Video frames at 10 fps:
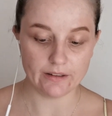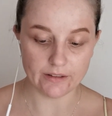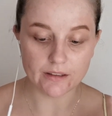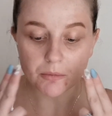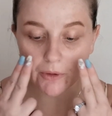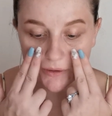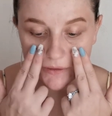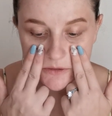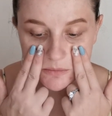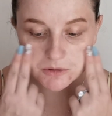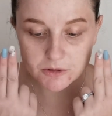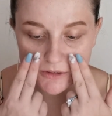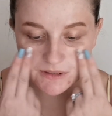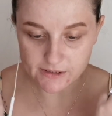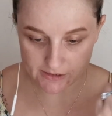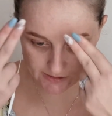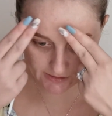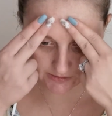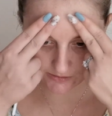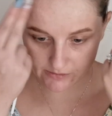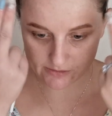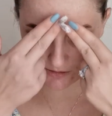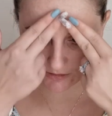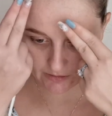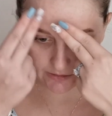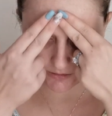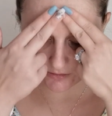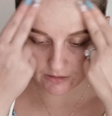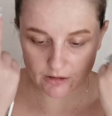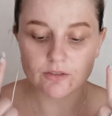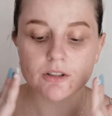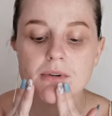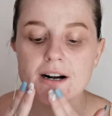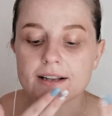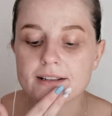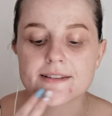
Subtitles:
And then I'm going to put this over my